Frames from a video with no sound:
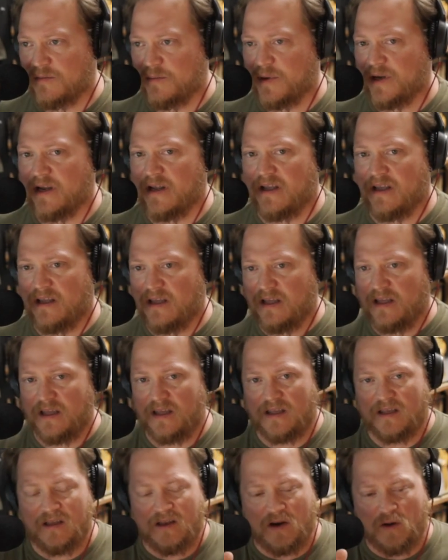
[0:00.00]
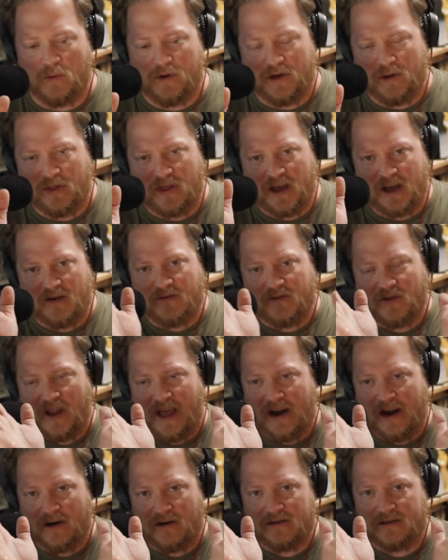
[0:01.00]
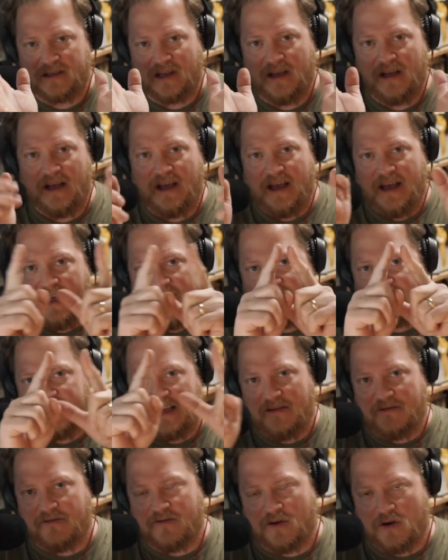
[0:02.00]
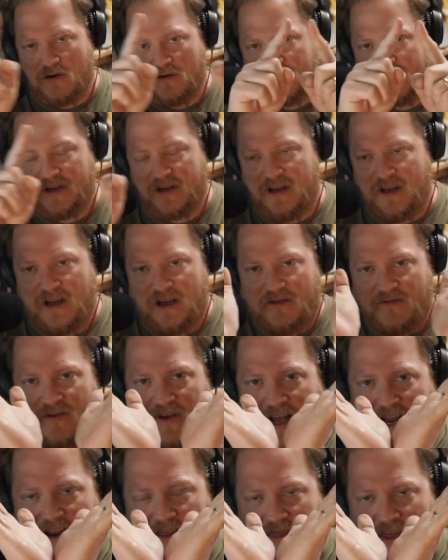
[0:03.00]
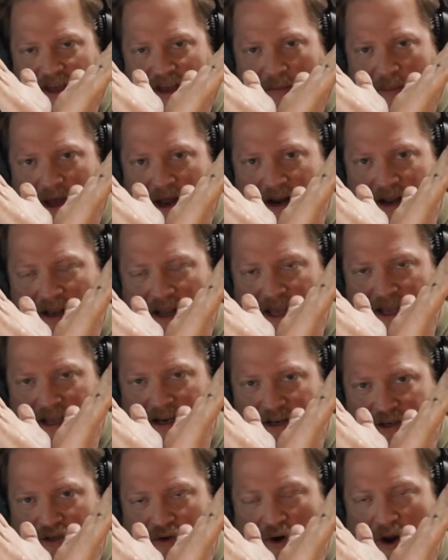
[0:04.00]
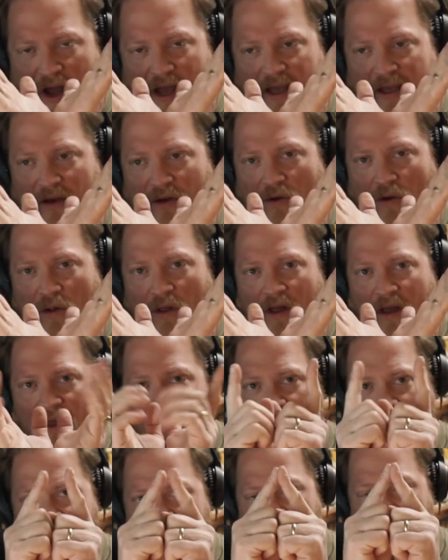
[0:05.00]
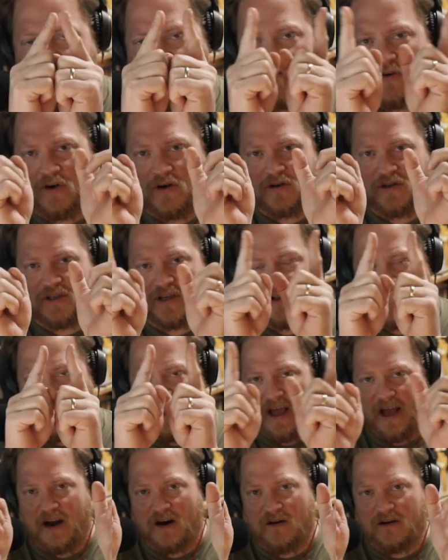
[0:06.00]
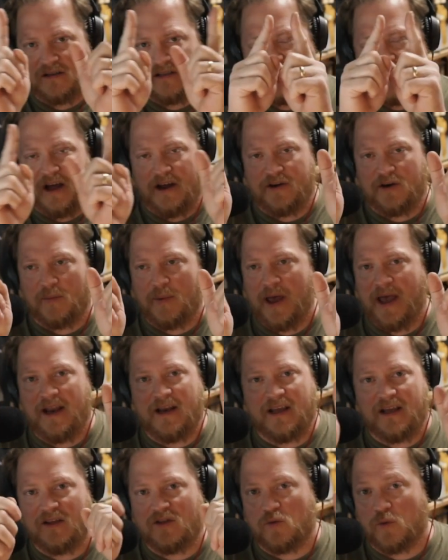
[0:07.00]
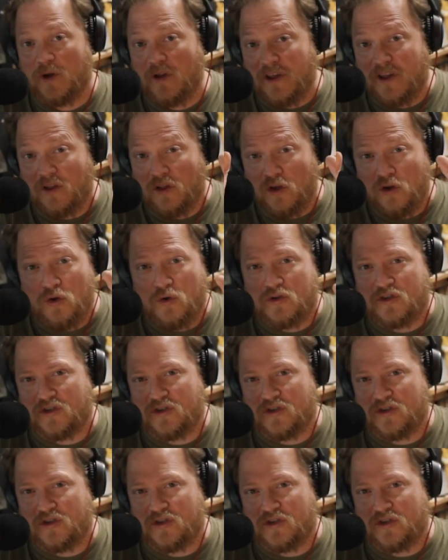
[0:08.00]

But, when you think of layers as that first, if you kind of think about it like in a triangle, that first layer is an underpainting. It's really loose.